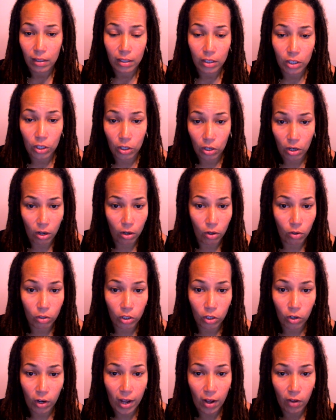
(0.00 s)
how in
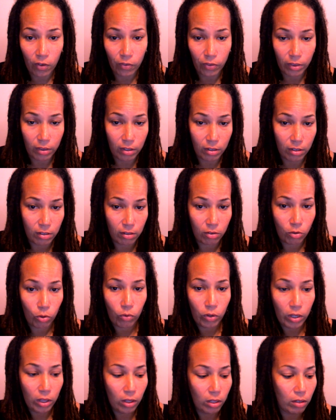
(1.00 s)

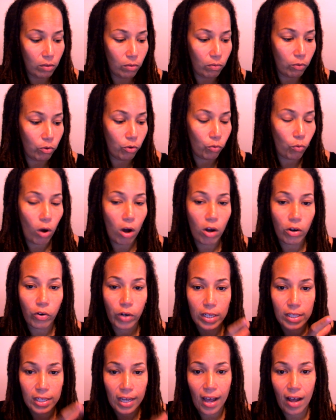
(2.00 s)
the
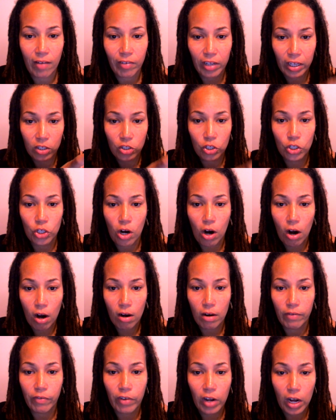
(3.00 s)
Walgreens they have like a
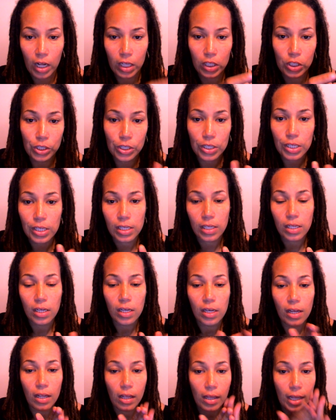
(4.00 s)
jar of colors.
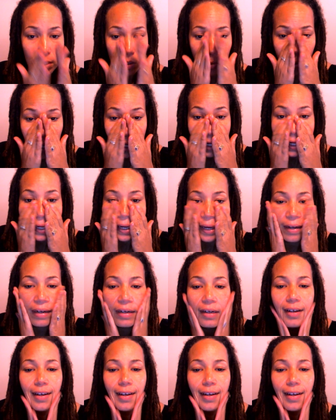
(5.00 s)
That's what I get.